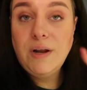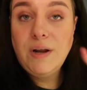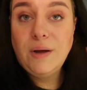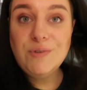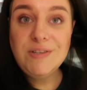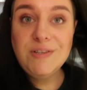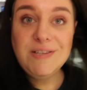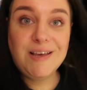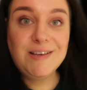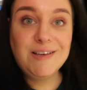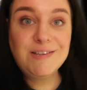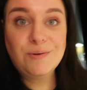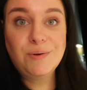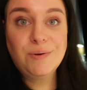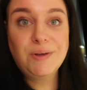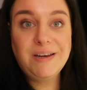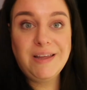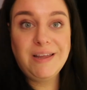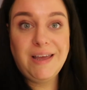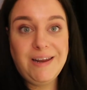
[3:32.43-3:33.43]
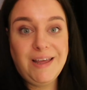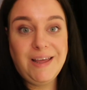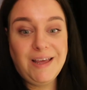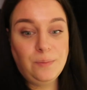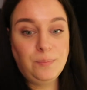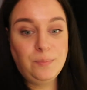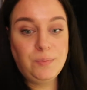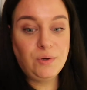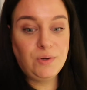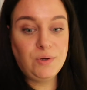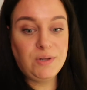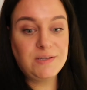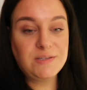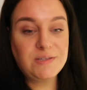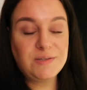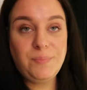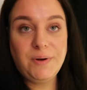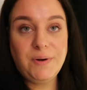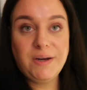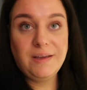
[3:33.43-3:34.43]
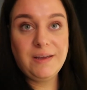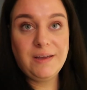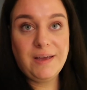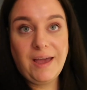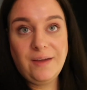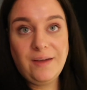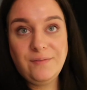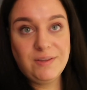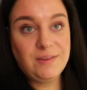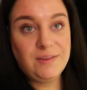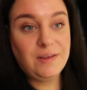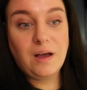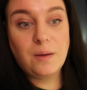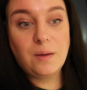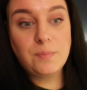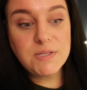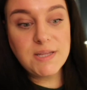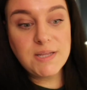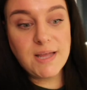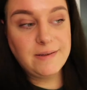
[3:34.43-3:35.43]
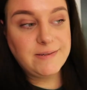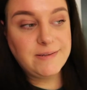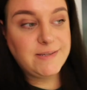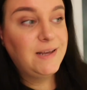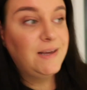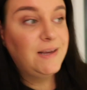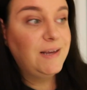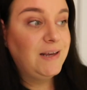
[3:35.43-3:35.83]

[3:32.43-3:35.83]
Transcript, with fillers: downstairs quickly and help Eunice bring everything upstairs